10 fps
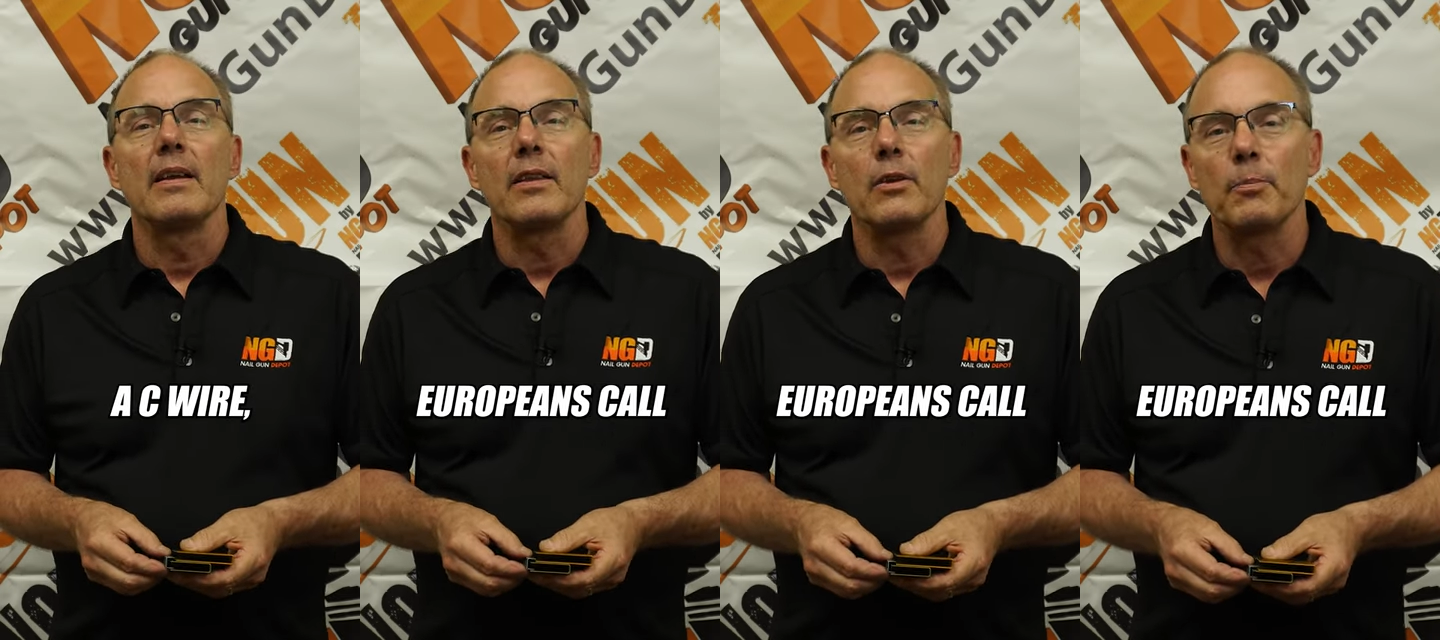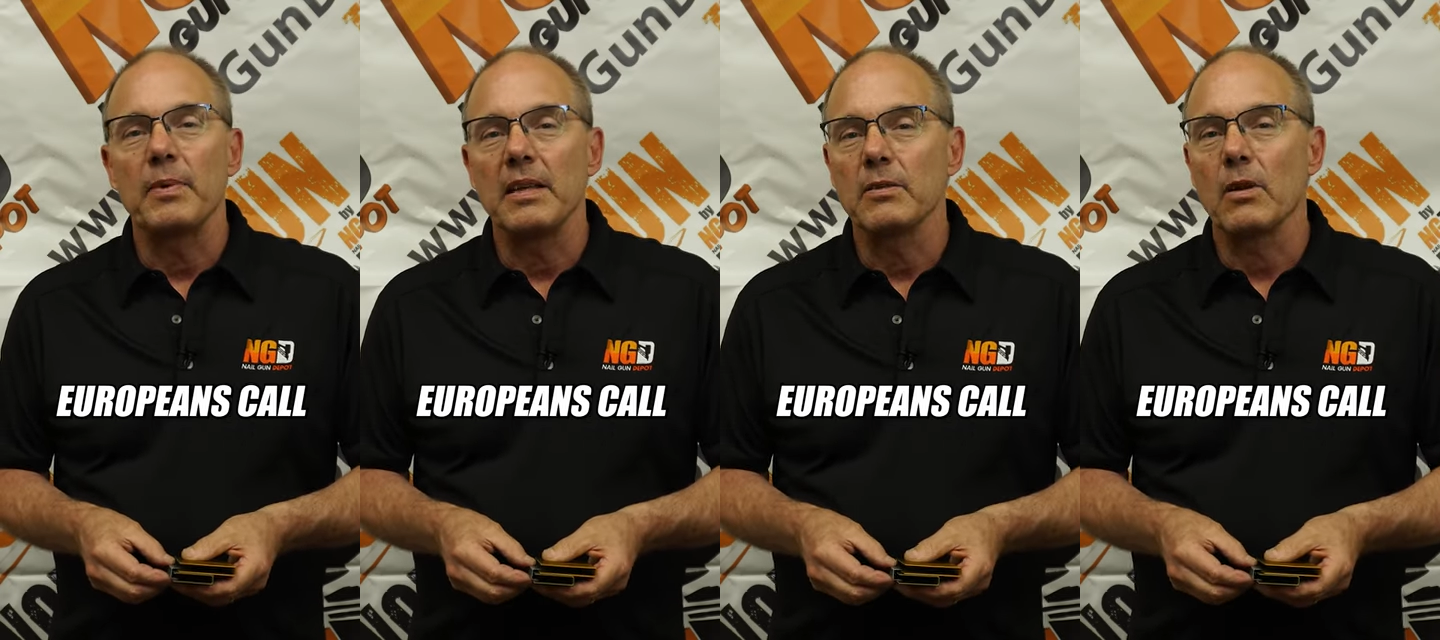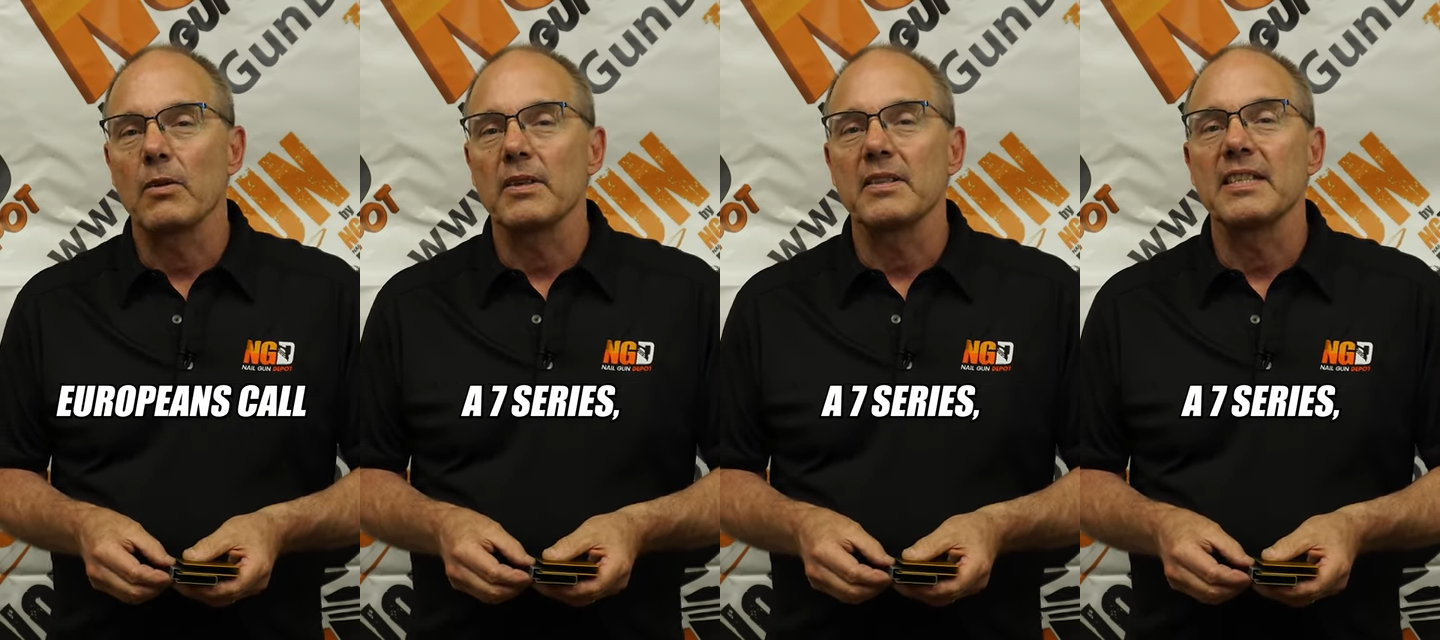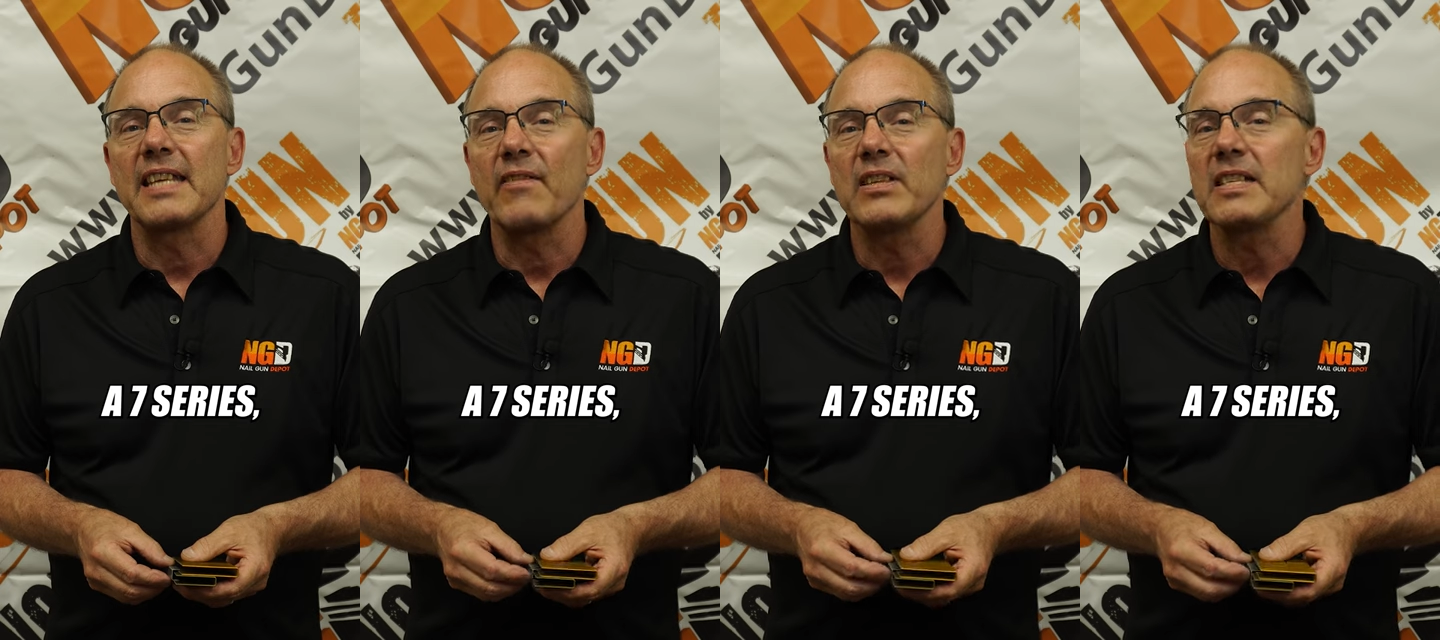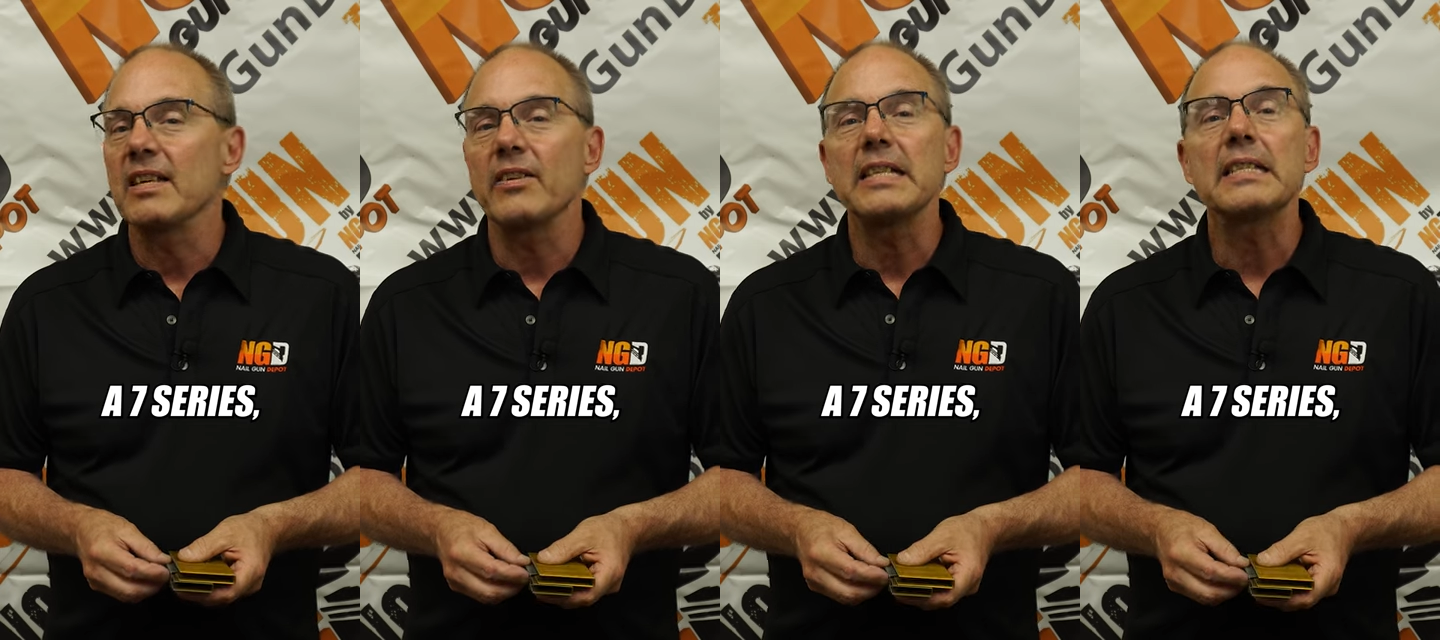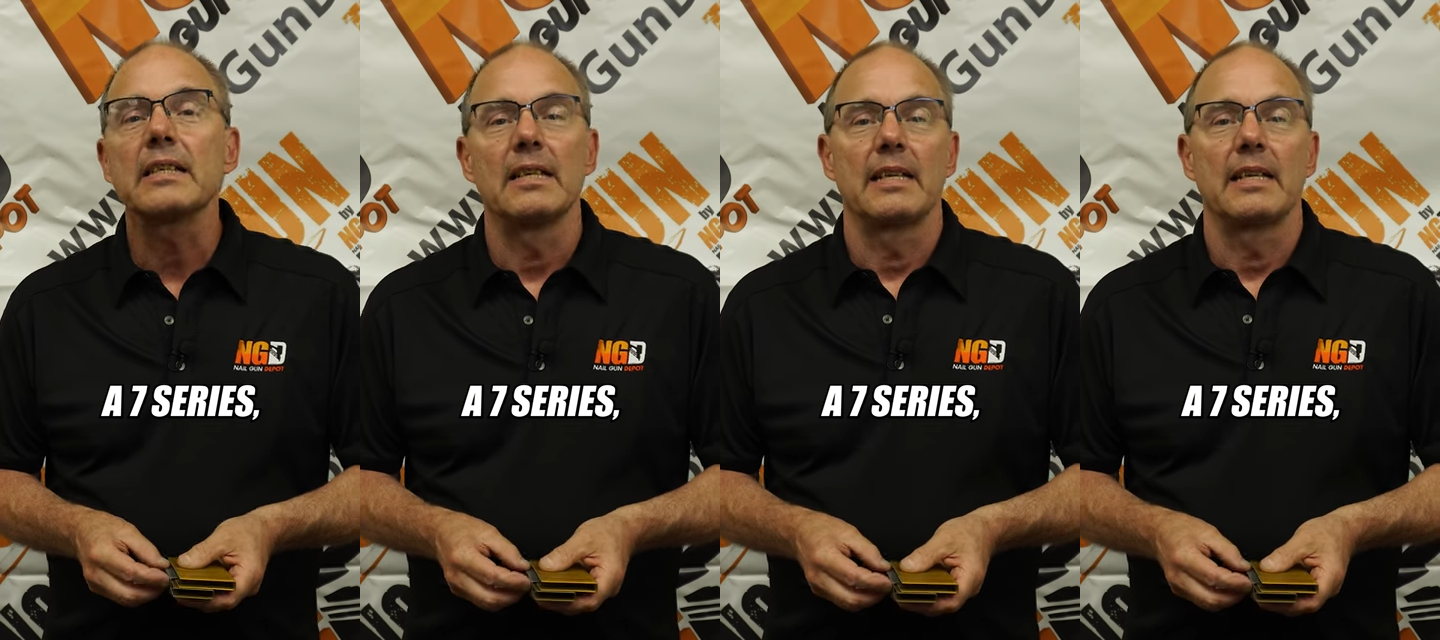Europeans call it a seven series,